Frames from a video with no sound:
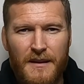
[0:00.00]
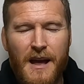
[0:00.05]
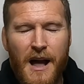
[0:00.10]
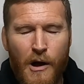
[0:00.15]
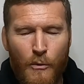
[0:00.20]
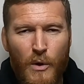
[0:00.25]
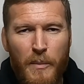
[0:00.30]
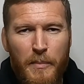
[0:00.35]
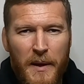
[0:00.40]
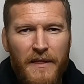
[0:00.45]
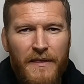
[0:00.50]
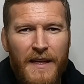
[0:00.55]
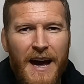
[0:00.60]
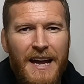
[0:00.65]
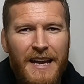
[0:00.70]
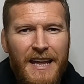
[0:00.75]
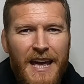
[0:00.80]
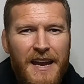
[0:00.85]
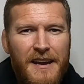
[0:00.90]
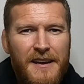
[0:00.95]
I'll repeat
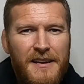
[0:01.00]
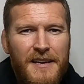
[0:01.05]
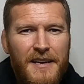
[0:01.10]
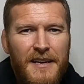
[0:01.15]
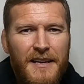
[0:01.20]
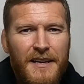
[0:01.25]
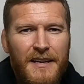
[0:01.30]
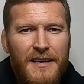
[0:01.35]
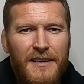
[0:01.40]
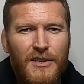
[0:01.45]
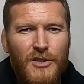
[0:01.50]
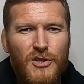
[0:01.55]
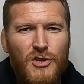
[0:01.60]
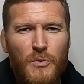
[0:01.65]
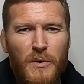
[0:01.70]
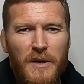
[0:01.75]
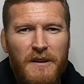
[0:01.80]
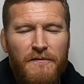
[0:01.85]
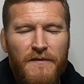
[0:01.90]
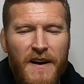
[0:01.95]
that again.
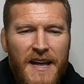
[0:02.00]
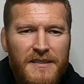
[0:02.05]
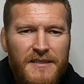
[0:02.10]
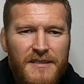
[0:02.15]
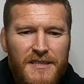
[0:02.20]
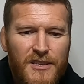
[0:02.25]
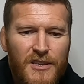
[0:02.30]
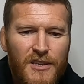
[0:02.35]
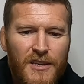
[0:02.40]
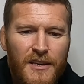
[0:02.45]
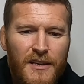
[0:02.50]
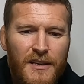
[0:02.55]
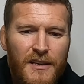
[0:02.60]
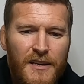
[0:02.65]
So an event,